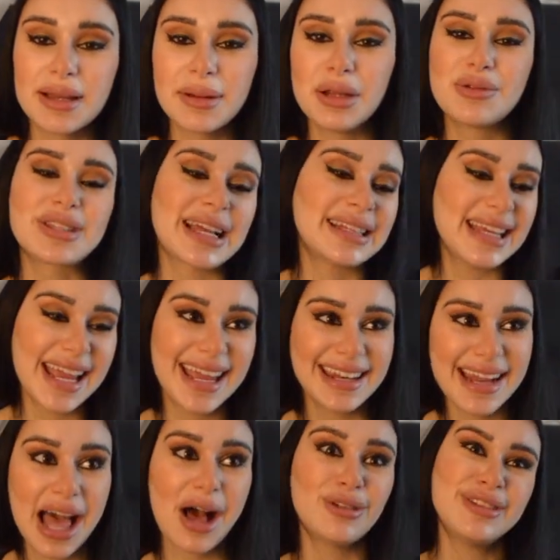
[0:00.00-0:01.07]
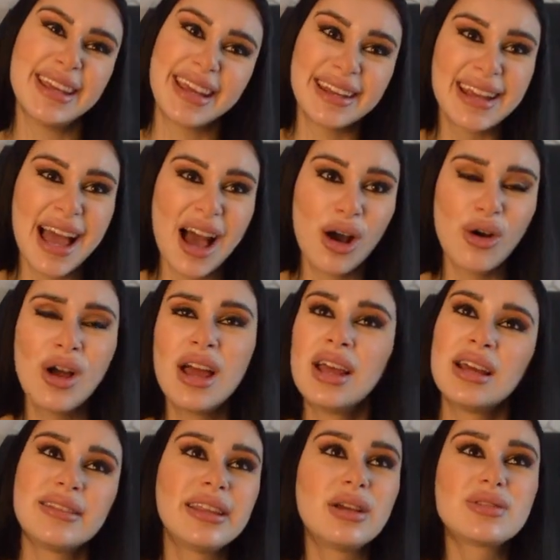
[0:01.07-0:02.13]
and he was like, take it now, take it now.
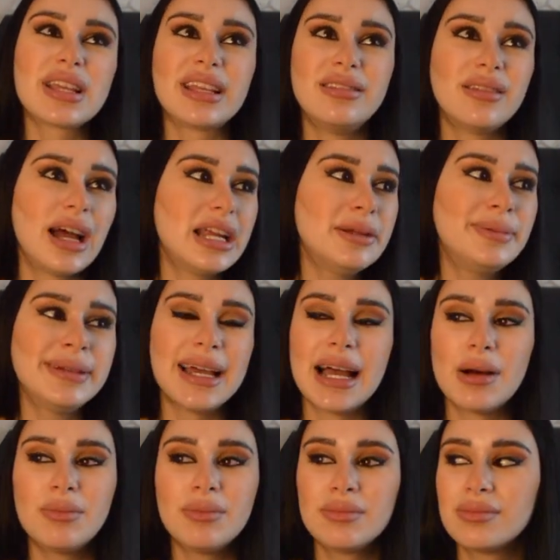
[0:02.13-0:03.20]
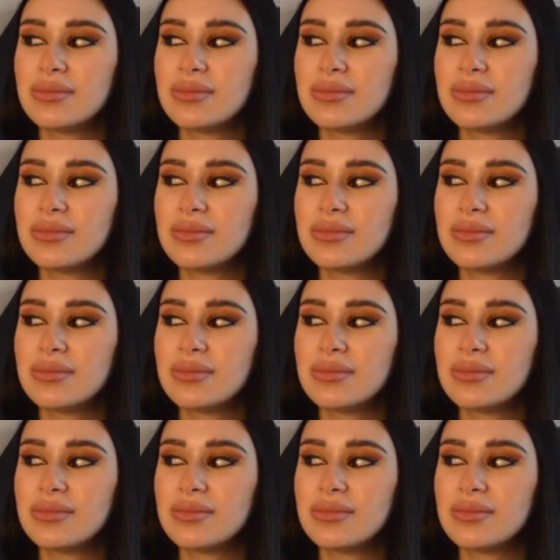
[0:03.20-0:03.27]
I think it was like 9 p.m.